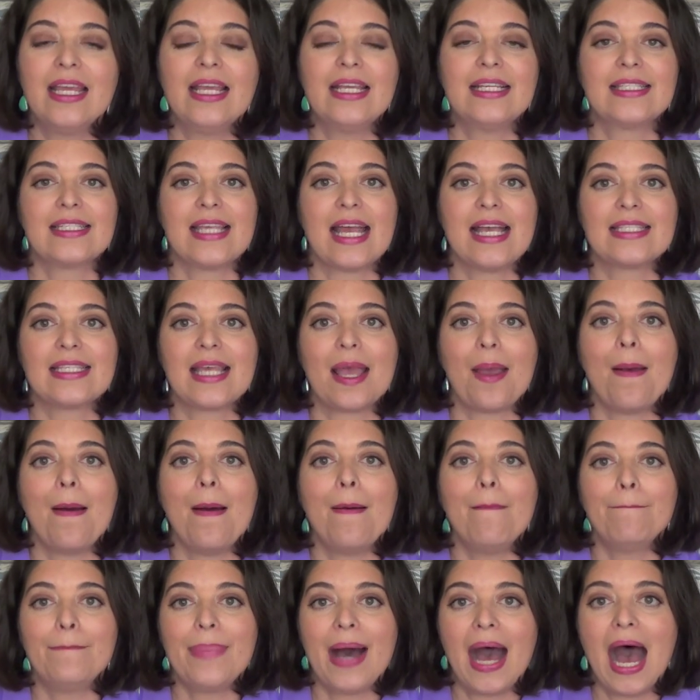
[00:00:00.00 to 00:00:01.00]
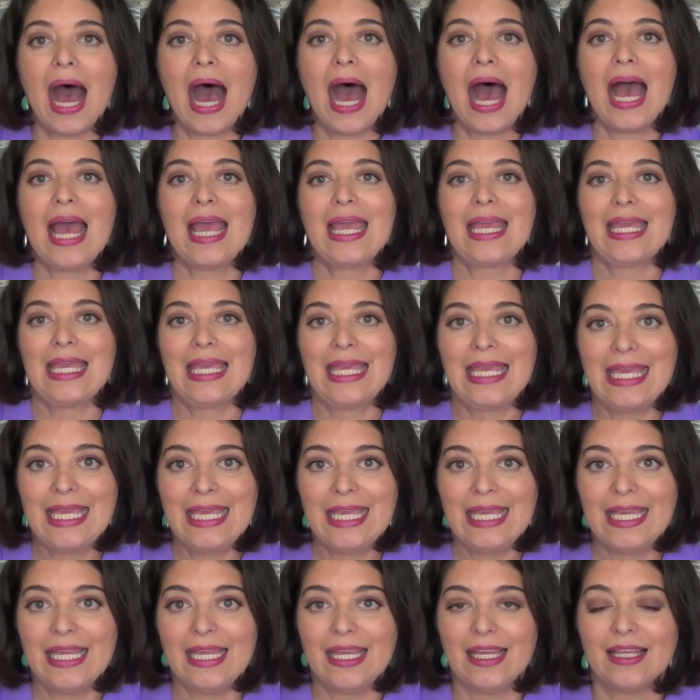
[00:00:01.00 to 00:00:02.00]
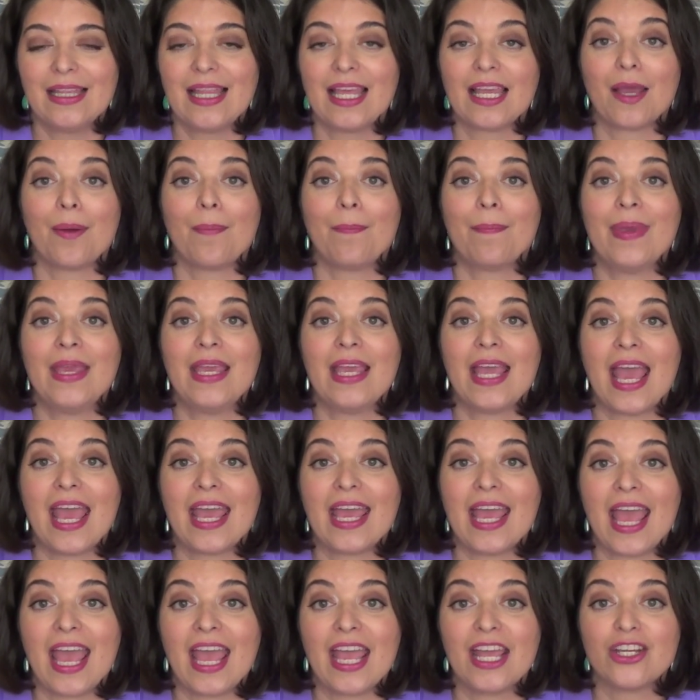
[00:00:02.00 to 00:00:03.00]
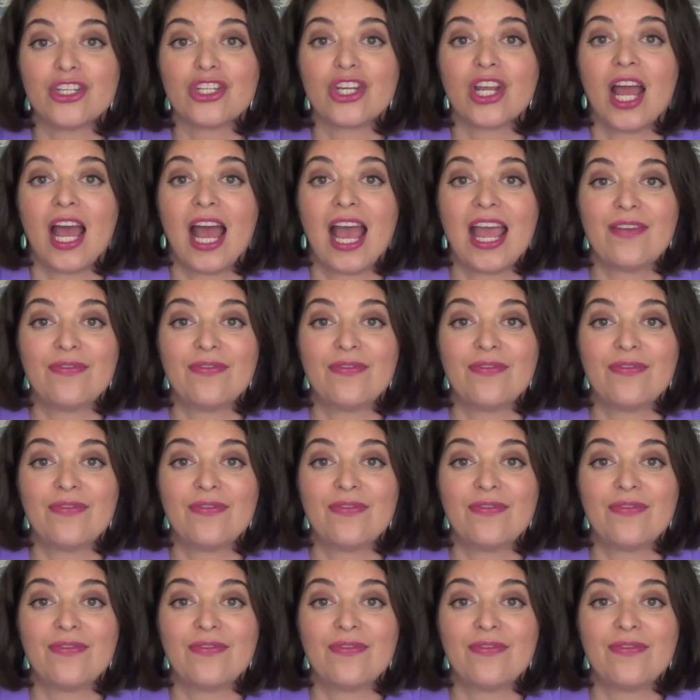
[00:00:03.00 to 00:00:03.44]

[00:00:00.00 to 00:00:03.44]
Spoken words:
He says it potty, like P-A-H-E-E-E.